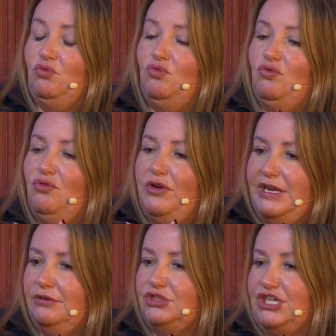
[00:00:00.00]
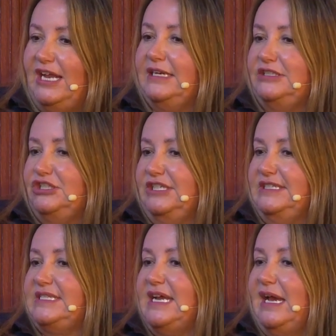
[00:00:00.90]
real
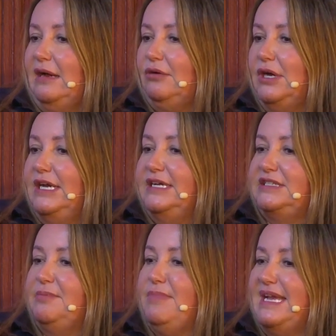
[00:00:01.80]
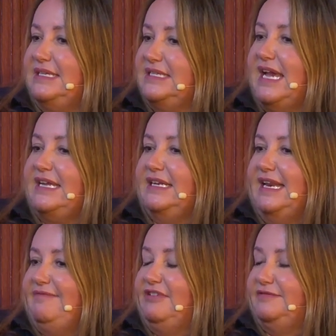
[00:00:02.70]
challenges now to maintain a
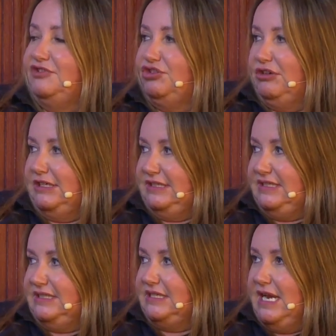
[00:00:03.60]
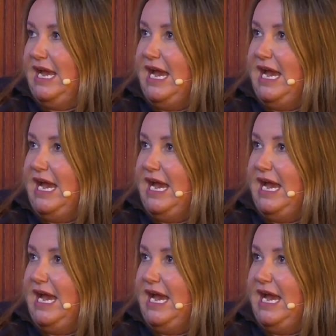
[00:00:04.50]
level of trust.